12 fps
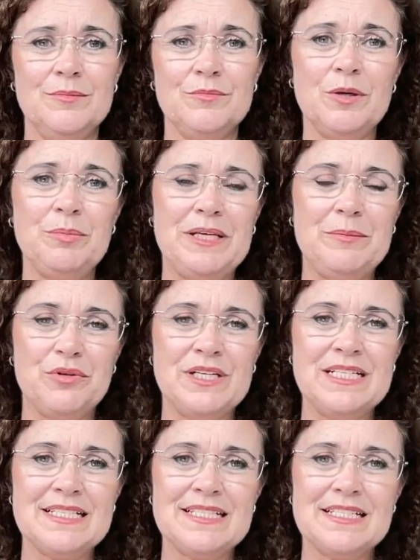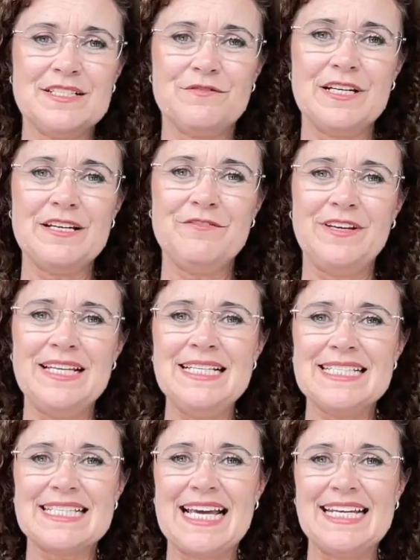Property Apprentice's free
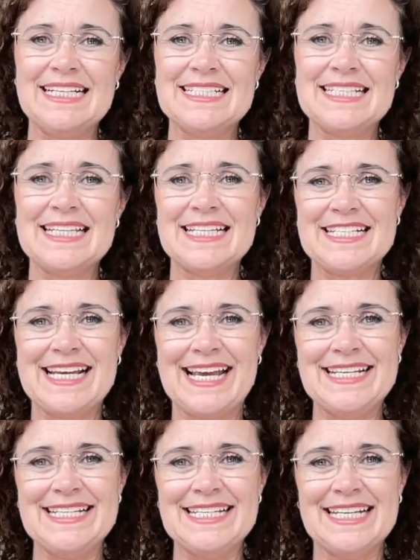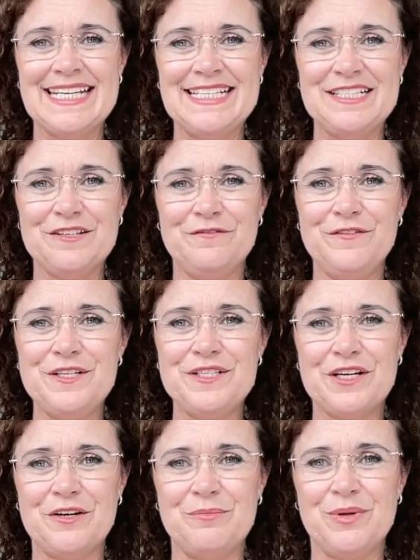events cater to the changing needs of
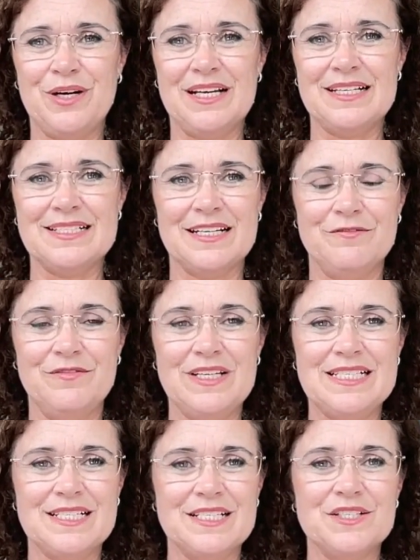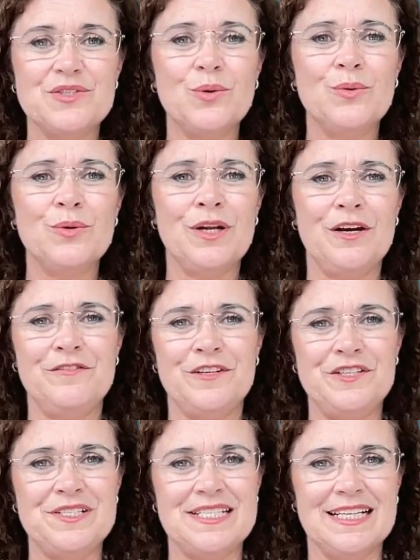first-home buyers and investors all over
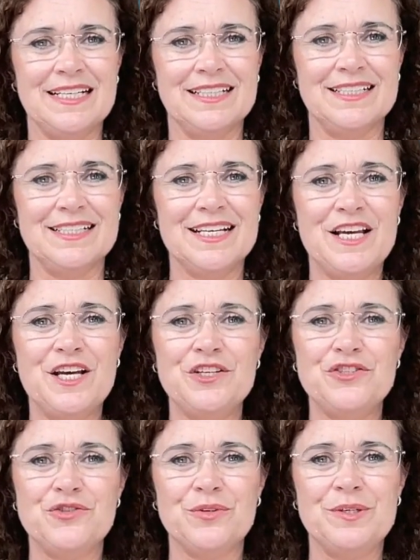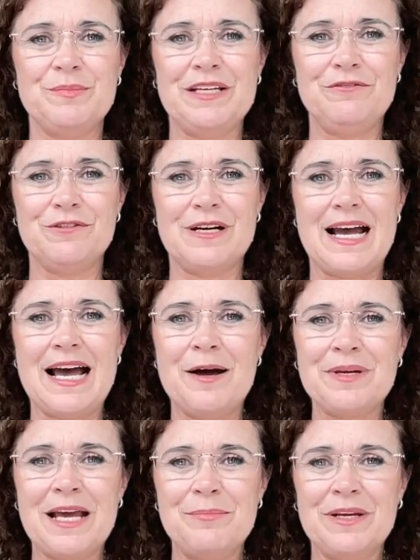New Zealand. Join me for our
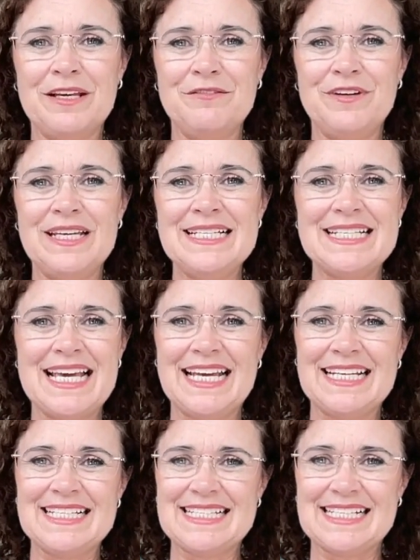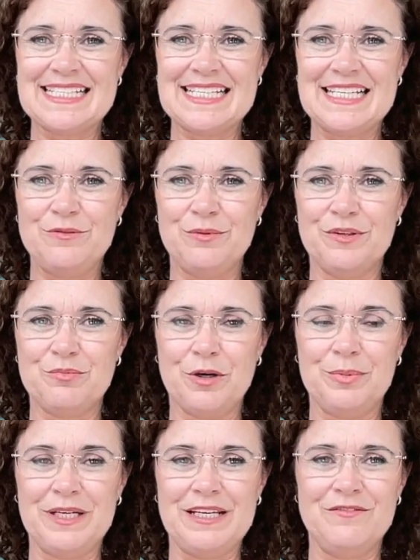upcoming event, How to Succeed with
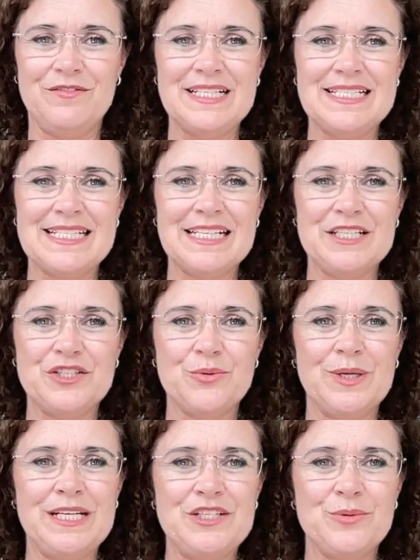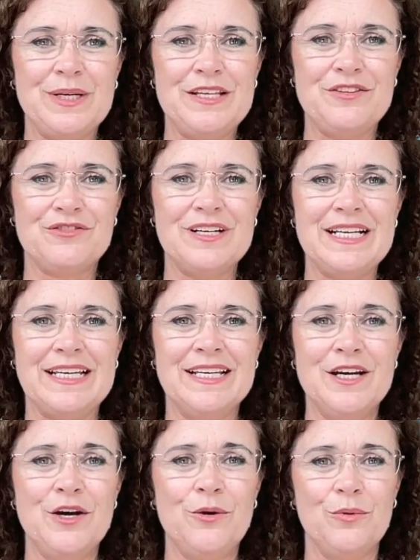Property Investing in 2023,
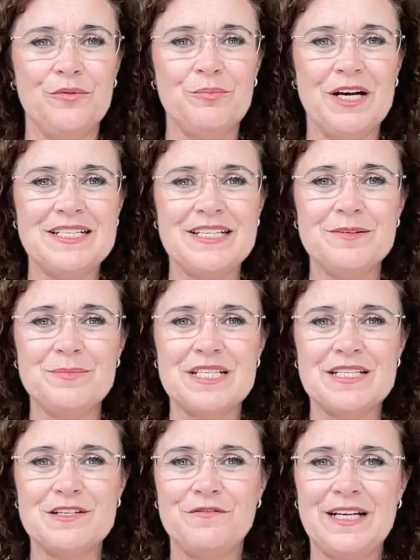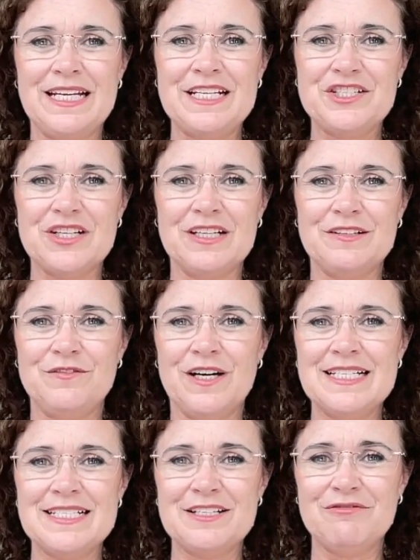with my tips as a financial
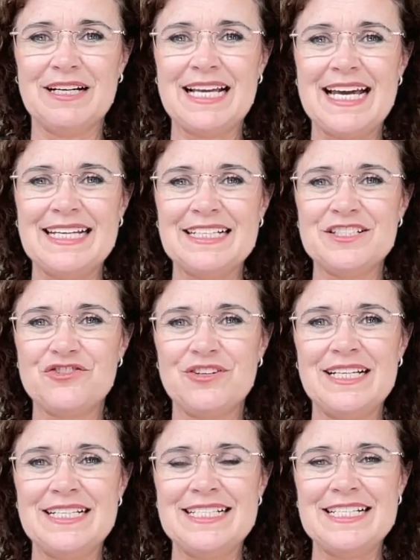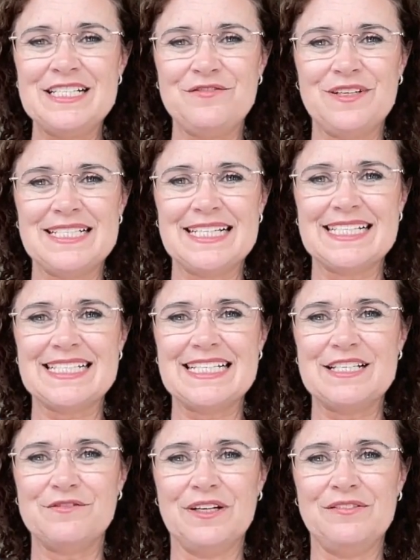advisor regarding strategies for
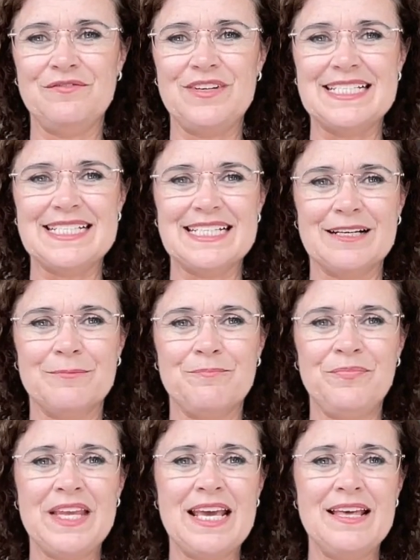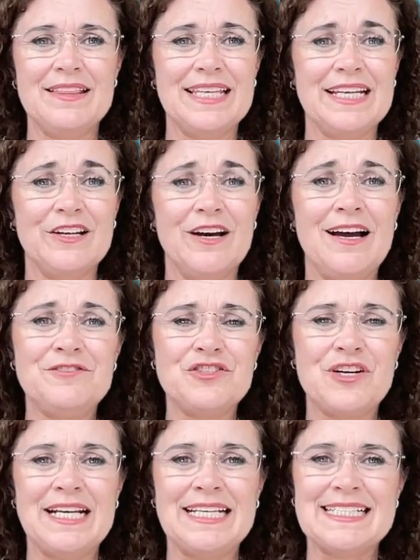successful investing. They're live
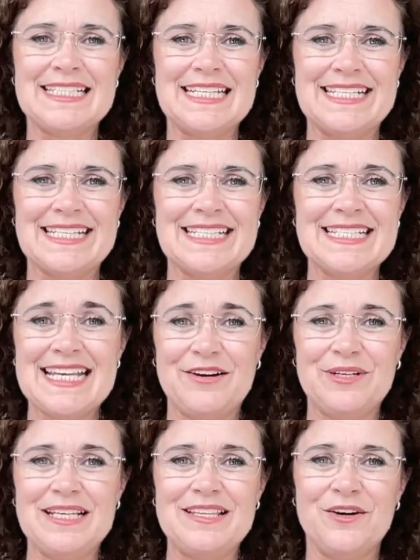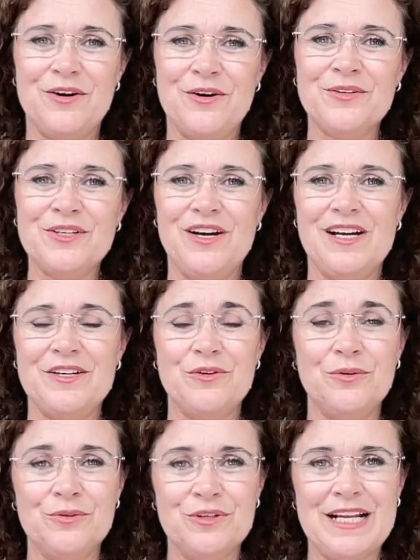training sessions held either online
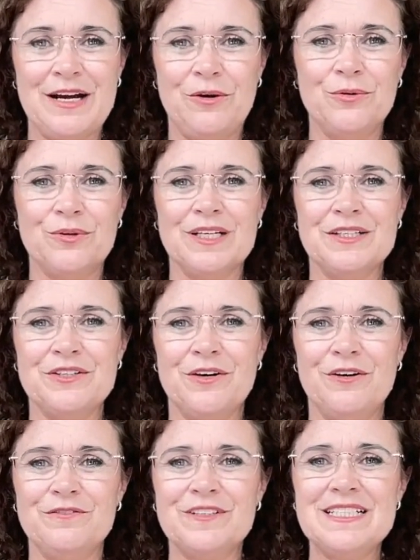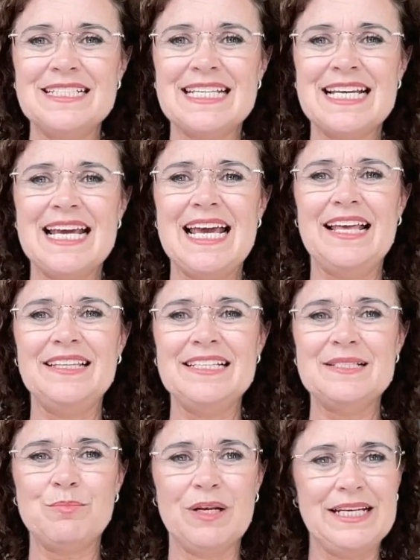or in our Auckland office, and there's
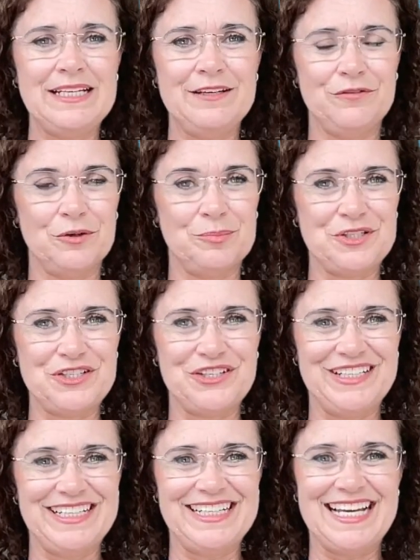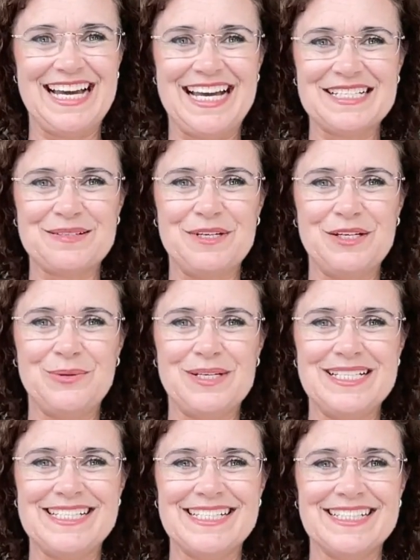plenty of opportunity to ask me
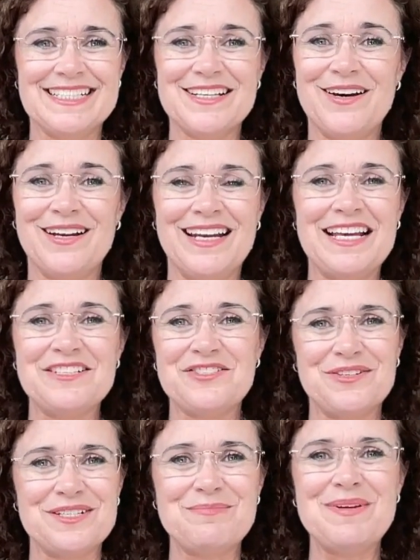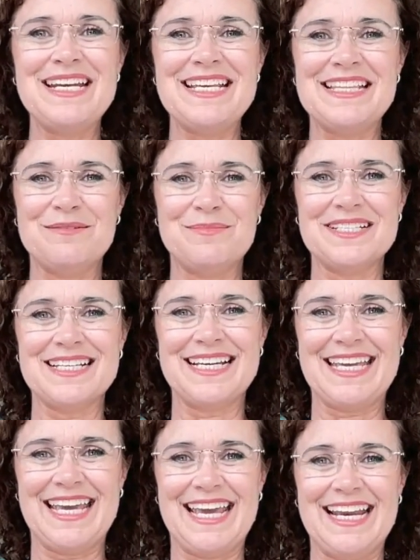questions. I'll answer as many of them as I
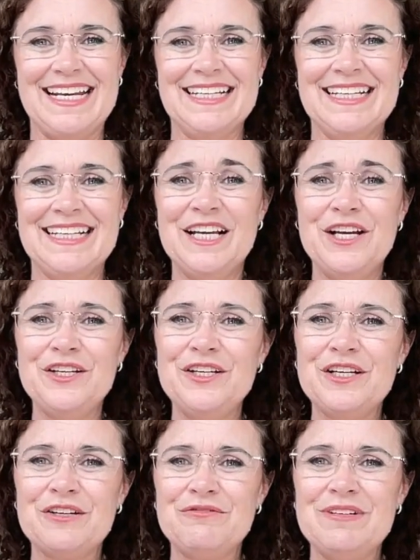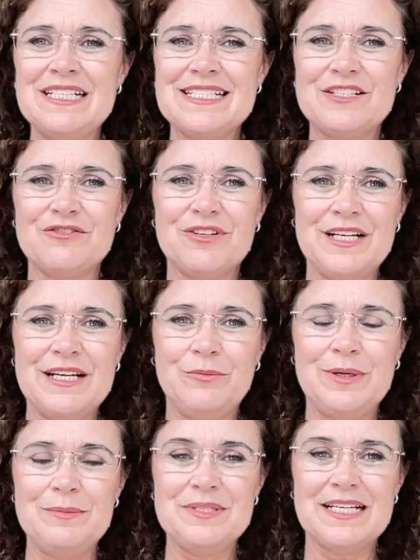can. You can register on our
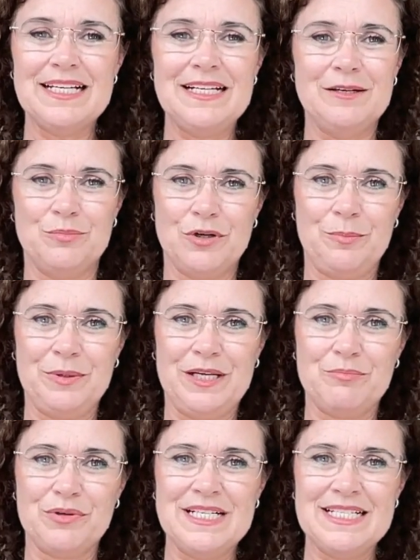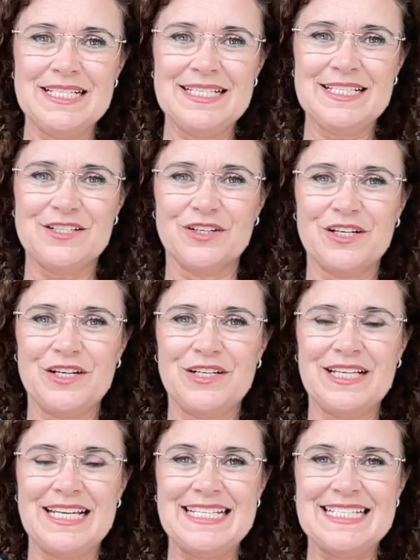website at
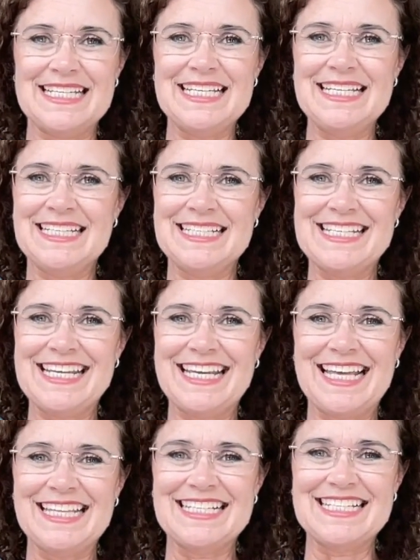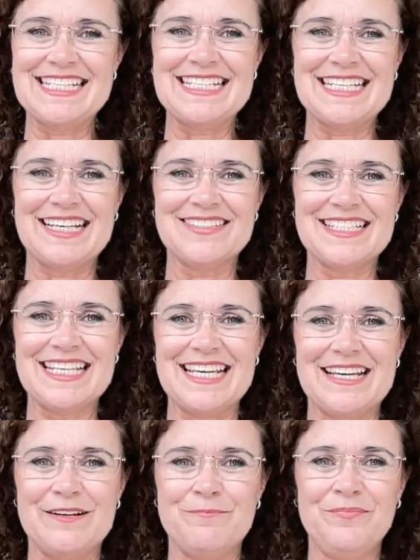propertyapprentice.co.nz and check out the details
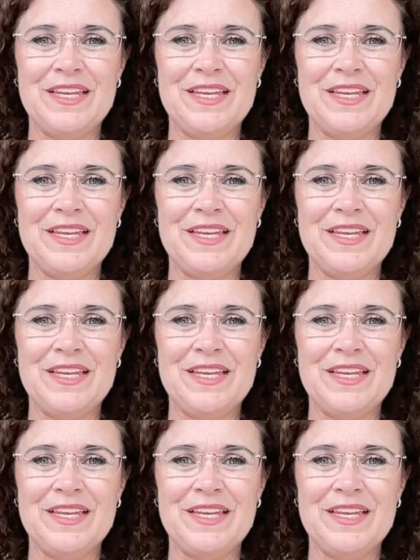there.